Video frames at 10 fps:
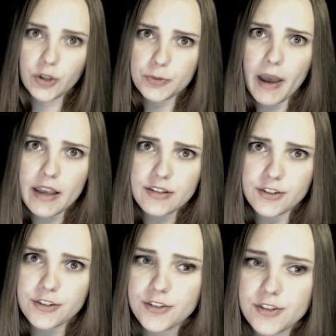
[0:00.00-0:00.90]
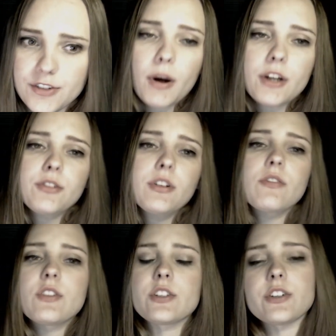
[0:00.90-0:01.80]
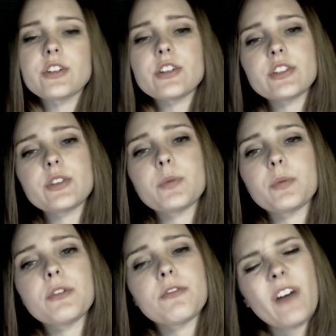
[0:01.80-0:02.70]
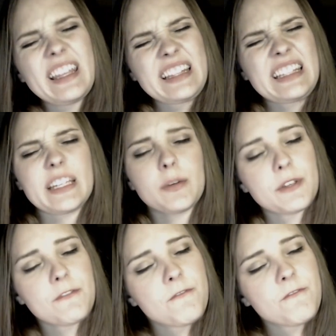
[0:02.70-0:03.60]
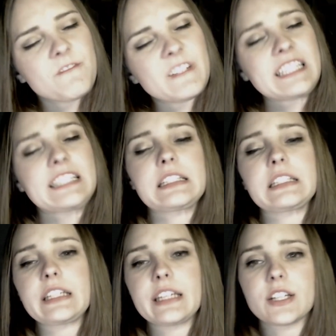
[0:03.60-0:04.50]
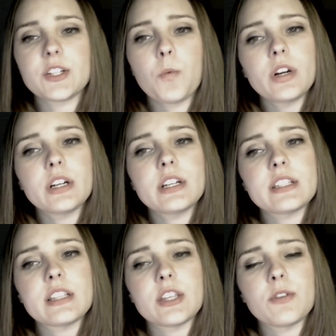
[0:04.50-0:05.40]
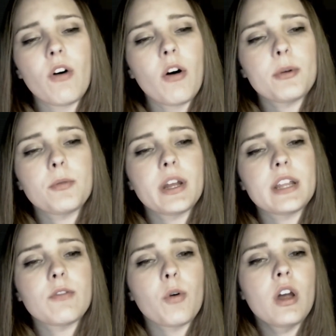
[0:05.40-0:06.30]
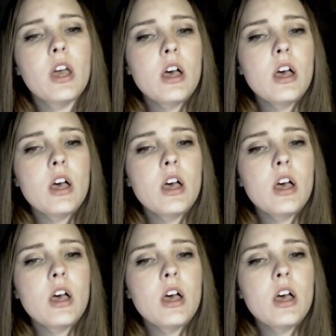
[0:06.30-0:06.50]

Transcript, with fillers: Those bastards. Part 3 of this series is when we finally, we finally get to what it is that you've all been waiting for,